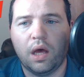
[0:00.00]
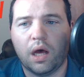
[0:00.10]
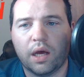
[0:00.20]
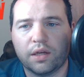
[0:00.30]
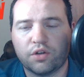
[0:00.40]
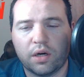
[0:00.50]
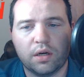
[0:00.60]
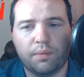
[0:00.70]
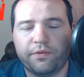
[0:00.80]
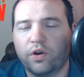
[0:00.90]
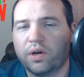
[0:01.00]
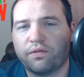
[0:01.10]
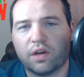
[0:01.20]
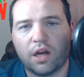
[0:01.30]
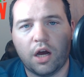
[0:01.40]
I try to upvote
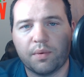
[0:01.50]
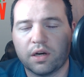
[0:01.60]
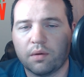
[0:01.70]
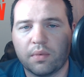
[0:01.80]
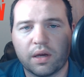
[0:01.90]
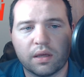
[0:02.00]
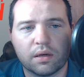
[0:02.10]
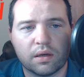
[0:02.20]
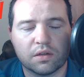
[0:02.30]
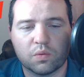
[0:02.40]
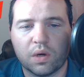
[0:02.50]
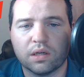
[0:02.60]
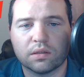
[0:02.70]
every comment on mine as well.